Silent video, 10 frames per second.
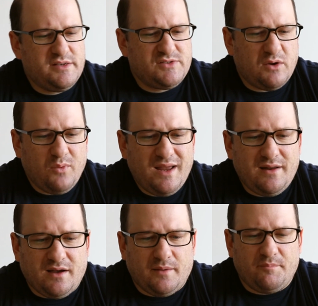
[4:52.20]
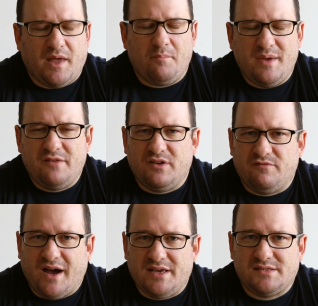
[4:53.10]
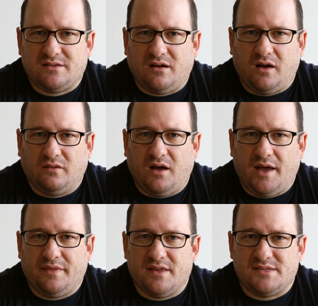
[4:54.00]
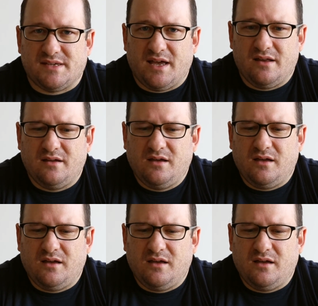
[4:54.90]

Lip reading: So I read a bit of advice online that said,